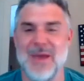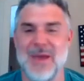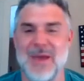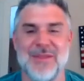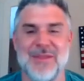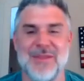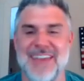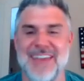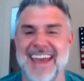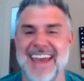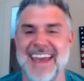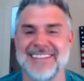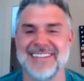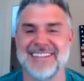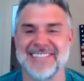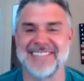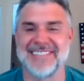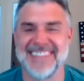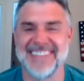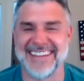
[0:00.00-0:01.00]

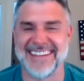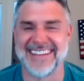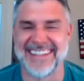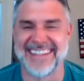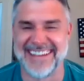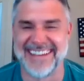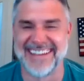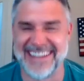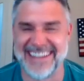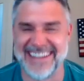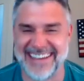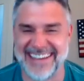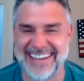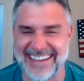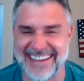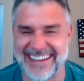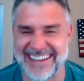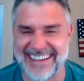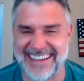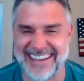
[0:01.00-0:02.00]

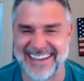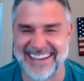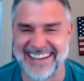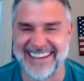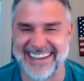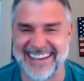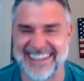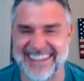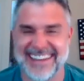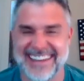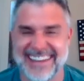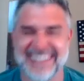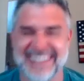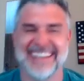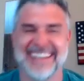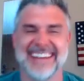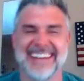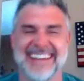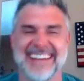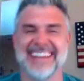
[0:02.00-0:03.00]

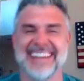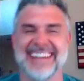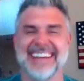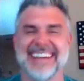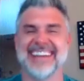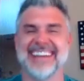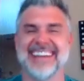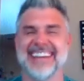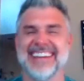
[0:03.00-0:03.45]
(not speaking)